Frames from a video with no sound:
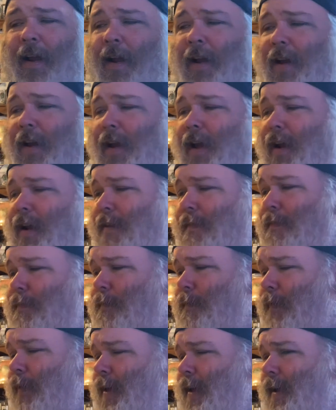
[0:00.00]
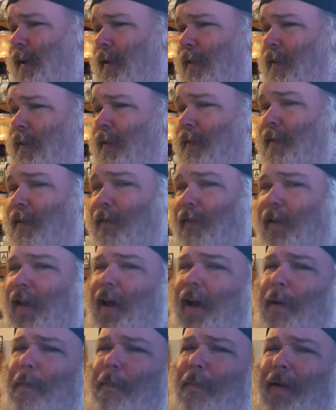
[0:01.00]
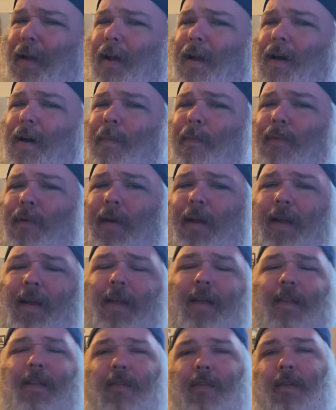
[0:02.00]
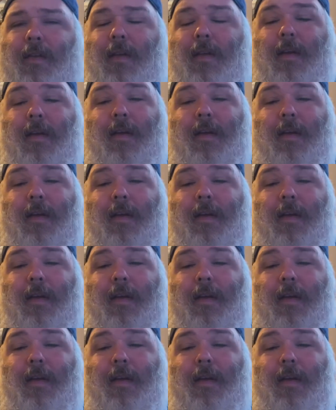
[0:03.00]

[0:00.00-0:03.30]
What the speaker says: I kind of think that this guy may not bring his